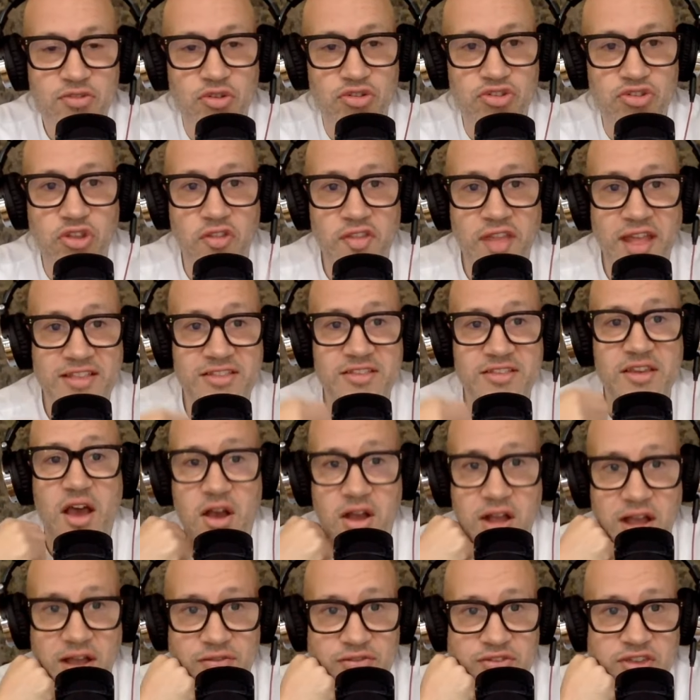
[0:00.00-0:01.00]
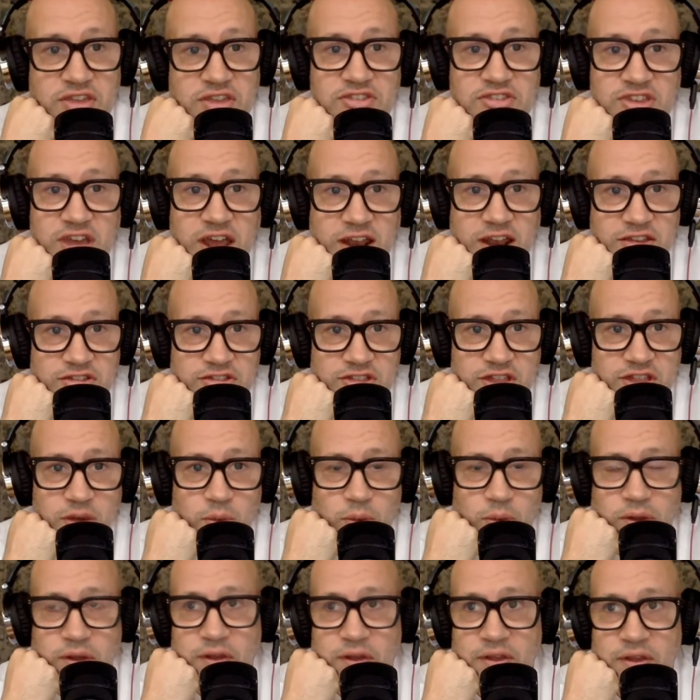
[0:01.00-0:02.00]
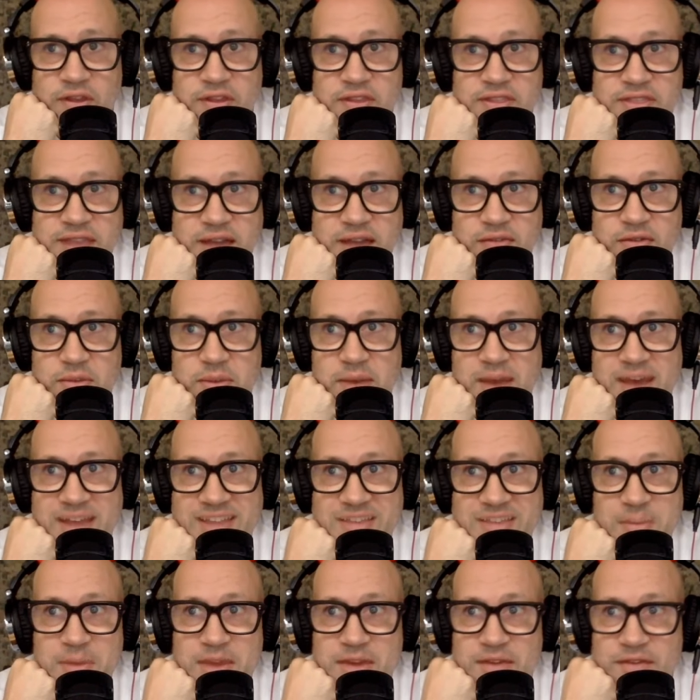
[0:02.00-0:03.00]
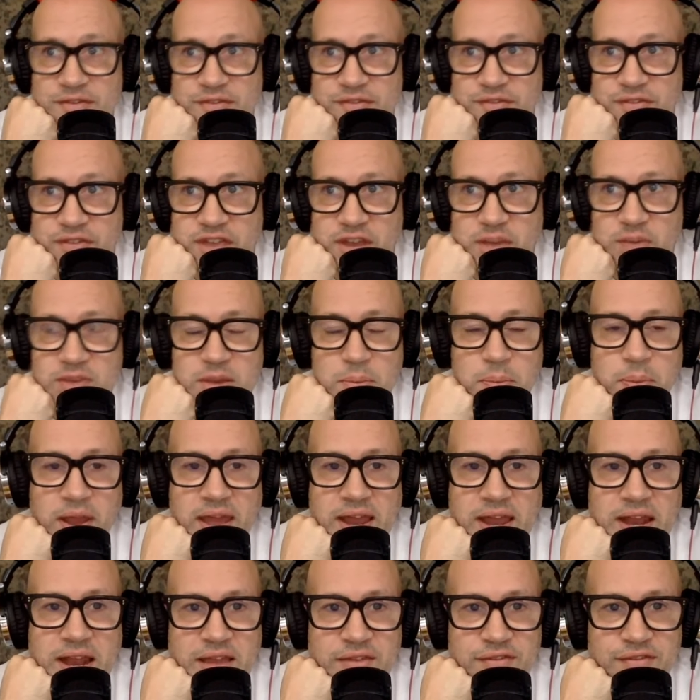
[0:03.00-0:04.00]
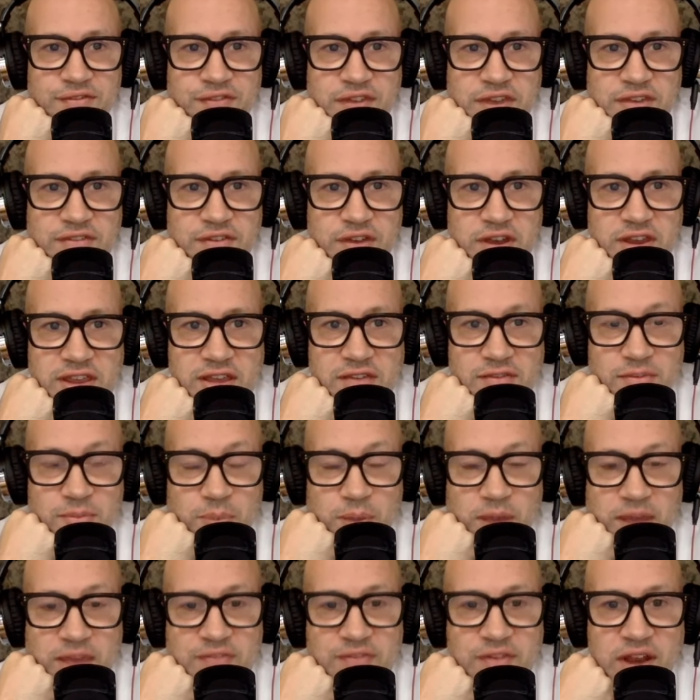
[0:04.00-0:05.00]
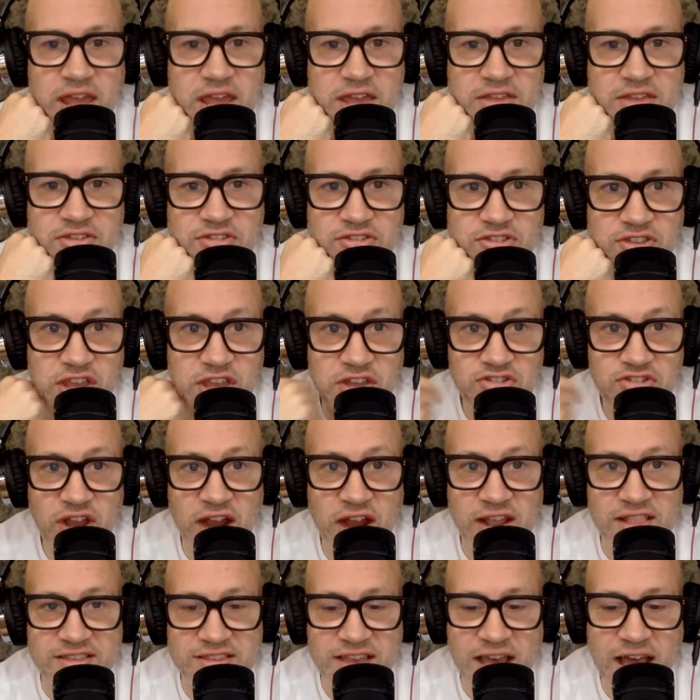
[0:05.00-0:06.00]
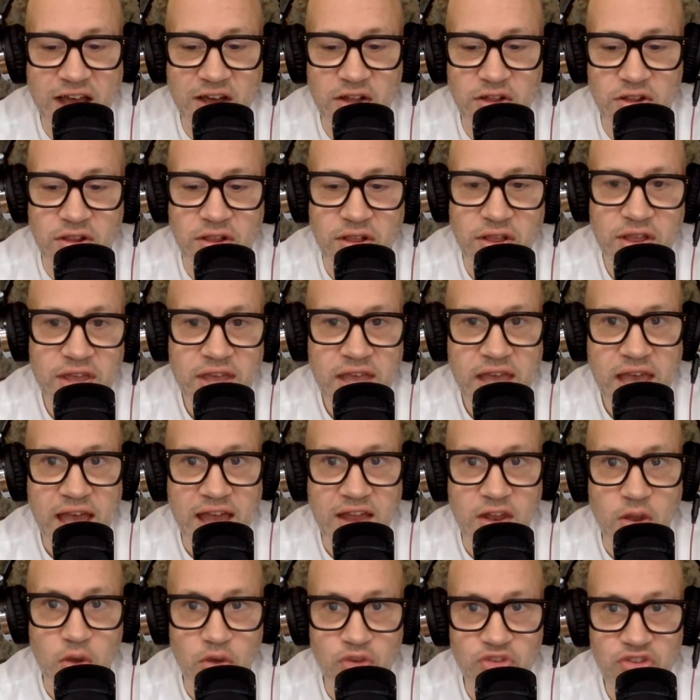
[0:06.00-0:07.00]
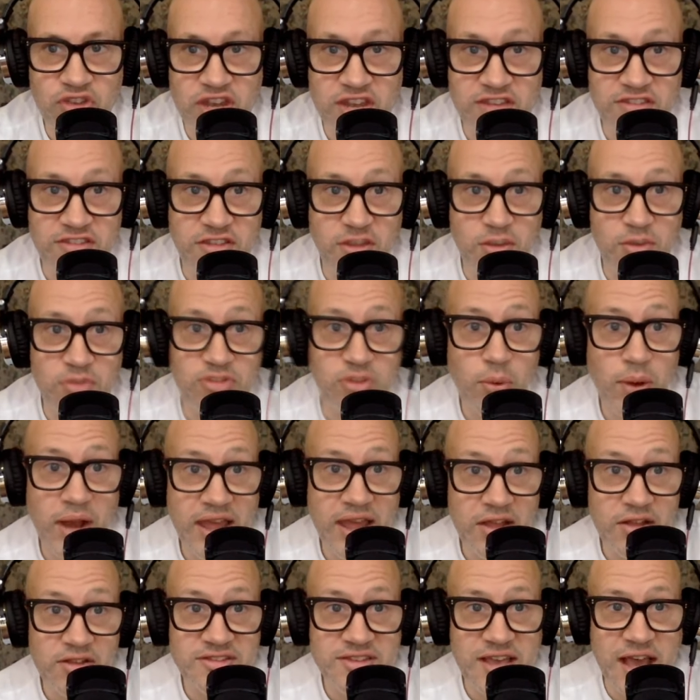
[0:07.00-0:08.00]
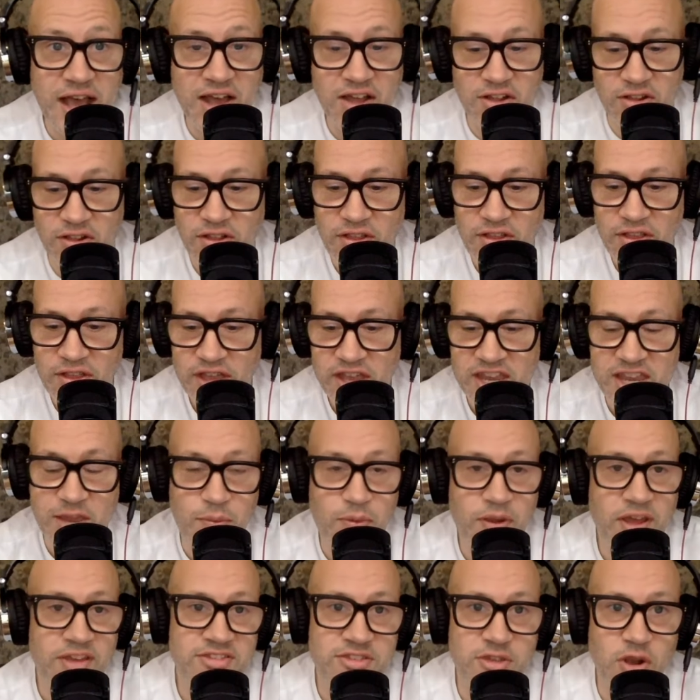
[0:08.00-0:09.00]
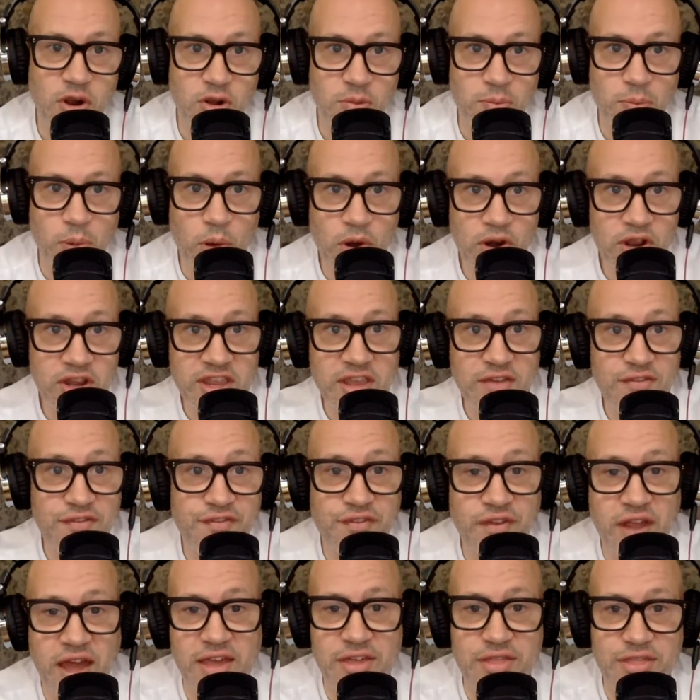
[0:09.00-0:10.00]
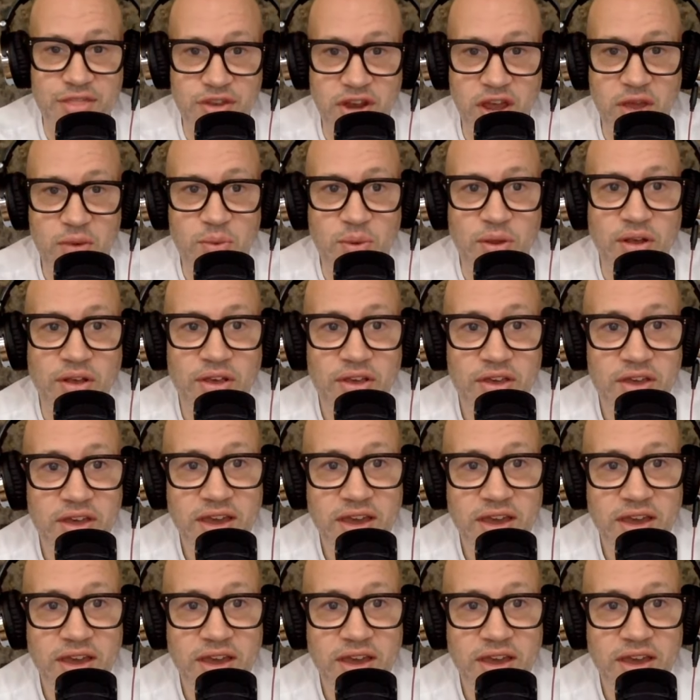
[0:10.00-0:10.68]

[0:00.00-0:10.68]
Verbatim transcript: Just on that Tarkowski challenge though, that reminded me of you know when you're playing like FIFA and you haven't played for ages and you're trying to tackle. And all you need to do is do a little tackle and you mm. press the wrong button and you fly yeah. through.